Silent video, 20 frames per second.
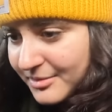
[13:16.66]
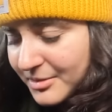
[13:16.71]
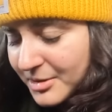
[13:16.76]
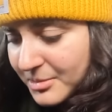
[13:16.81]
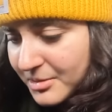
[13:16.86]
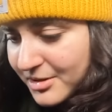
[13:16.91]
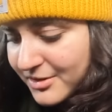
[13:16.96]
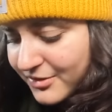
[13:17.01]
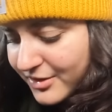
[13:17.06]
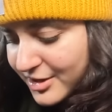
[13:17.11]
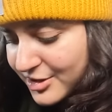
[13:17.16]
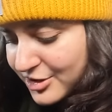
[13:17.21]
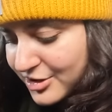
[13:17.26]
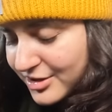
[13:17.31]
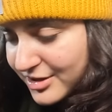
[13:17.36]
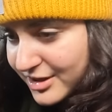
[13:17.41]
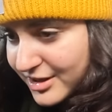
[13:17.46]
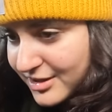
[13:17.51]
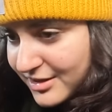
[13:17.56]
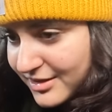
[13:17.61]
Maybe if I
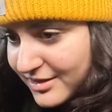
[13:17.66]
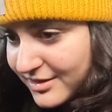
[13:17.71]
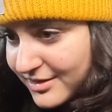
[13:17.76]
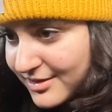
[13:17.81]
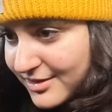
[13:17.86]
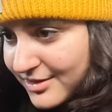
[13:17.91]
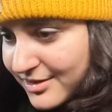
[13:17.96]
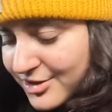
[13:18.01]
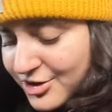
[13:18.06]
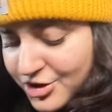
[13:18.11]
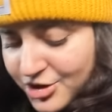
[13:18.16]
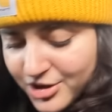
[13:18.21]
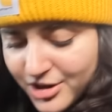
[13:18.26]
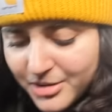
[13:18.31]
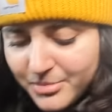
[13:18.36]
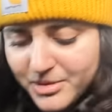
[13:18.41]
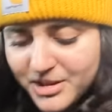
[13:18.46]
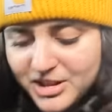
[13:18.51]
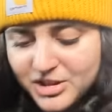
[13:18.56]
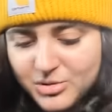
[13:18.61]
just like
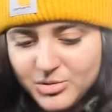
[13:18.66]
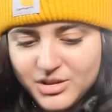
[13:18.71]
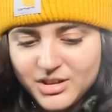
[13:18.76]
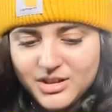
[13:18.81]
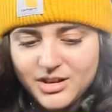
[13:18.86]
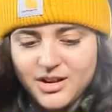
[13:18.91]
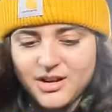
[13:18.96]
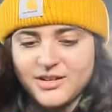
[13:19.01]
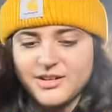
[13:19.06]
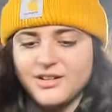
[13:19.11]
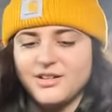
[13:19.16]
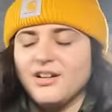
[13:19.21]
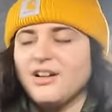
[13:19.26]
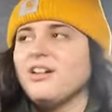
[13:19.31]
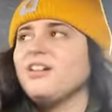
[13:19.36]
shut my unit on and